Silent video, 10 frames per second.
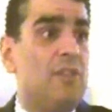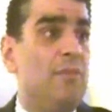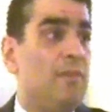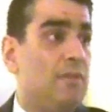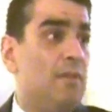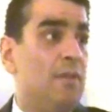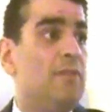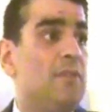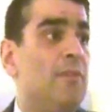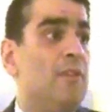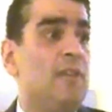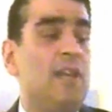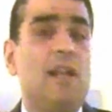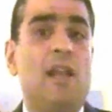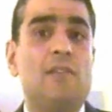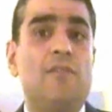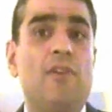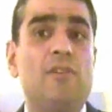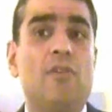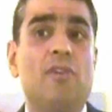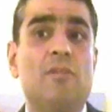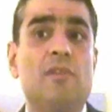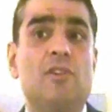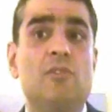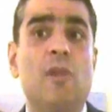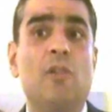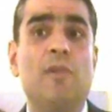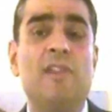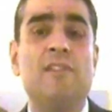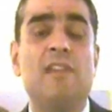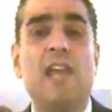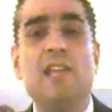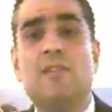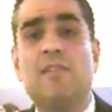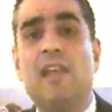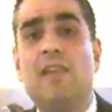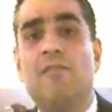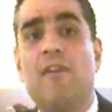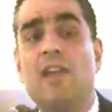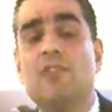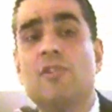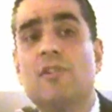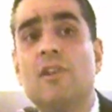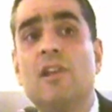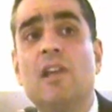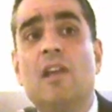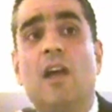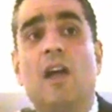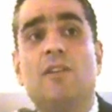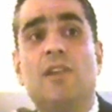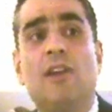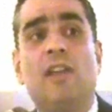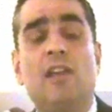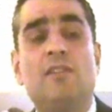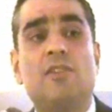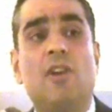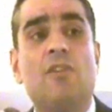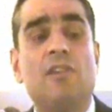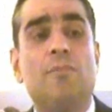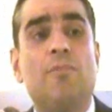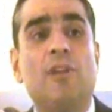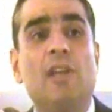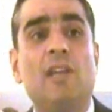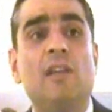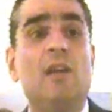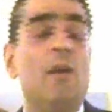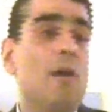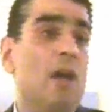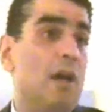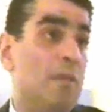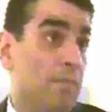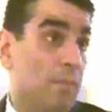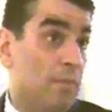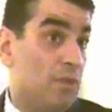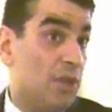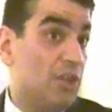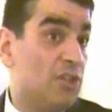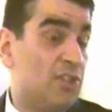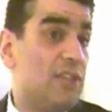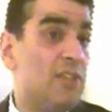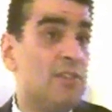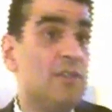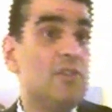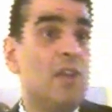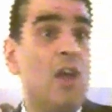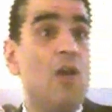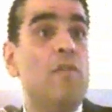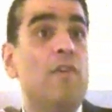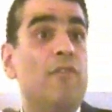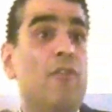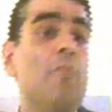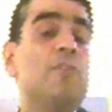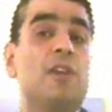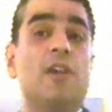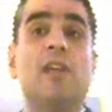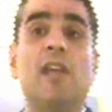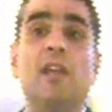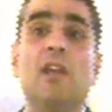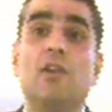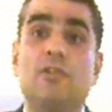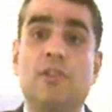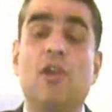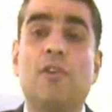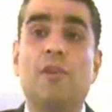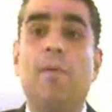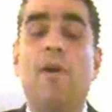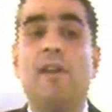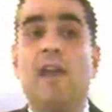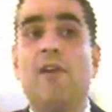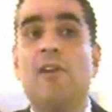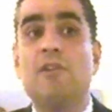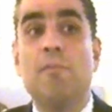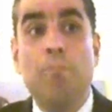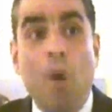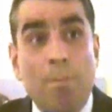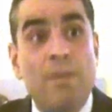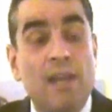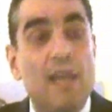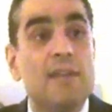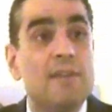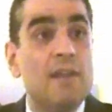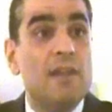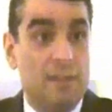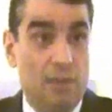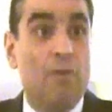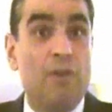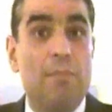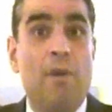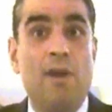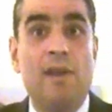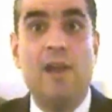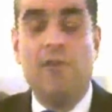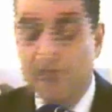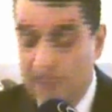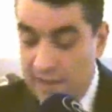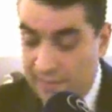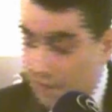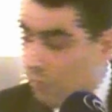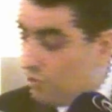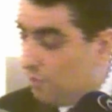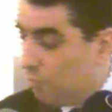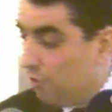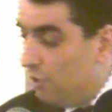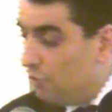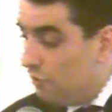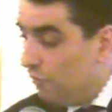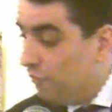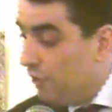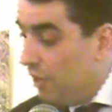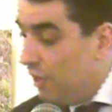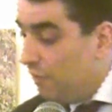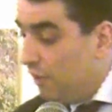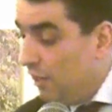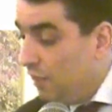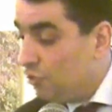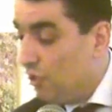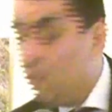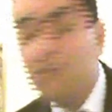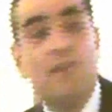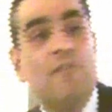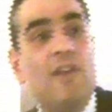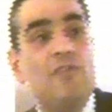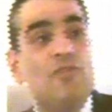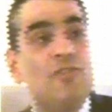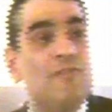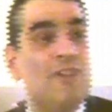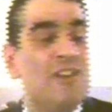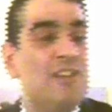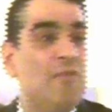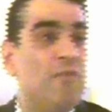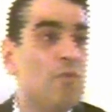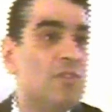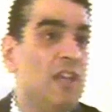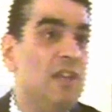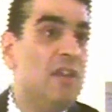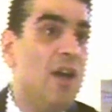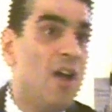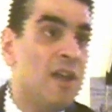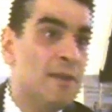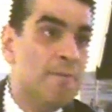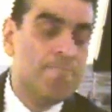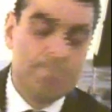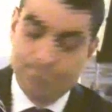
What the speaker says: at some of the declassified documents as well, within days of the invasion, Turkey had started bringing Turkish citizens over from Turkey to the occupied area to populate the occupied area. That was a breach of the Geneva Conventions of 1949.